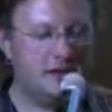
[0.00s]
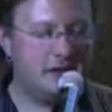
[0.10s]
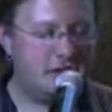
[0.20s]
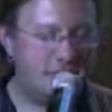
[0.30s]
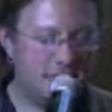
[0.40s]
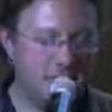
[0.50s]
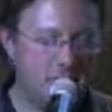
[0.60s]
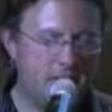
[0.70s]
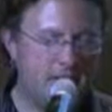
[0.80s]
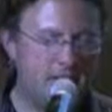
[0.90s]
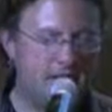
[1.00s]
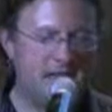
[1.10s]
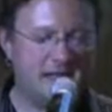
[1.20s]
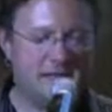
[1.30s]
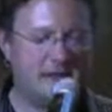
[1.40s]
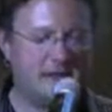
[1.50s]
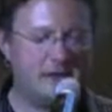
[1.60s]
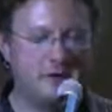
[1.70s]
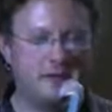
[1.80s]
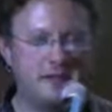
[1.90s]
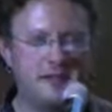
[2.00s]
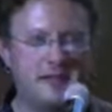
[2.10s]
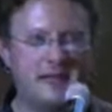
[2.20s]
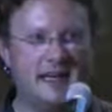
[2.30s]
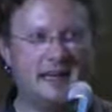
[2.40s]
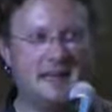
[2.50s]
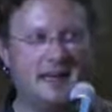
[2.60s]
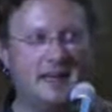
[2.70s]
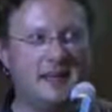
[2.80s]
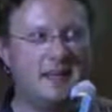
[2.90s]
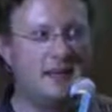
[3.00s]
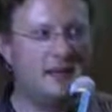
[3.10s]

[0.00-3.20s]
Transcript: there, you know, there's one street as part of the grid that, uh,